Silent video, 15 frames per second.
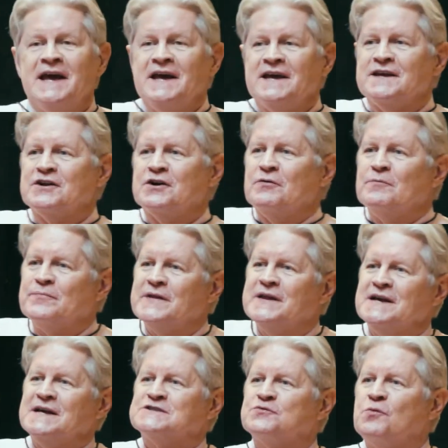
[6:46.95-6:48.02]
You know,
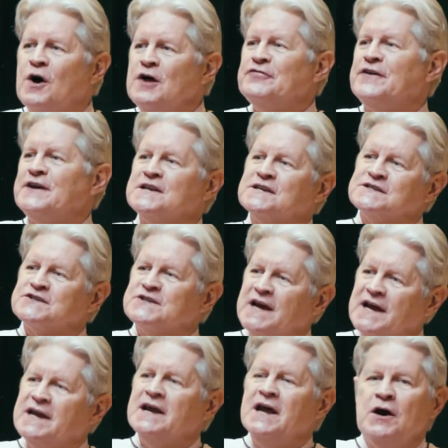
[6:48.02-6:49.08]
it's one thing to
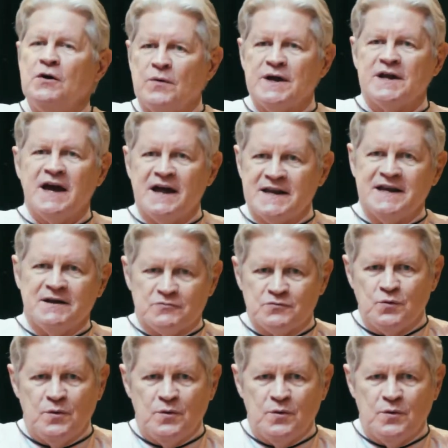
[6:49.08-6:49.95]
say we got to get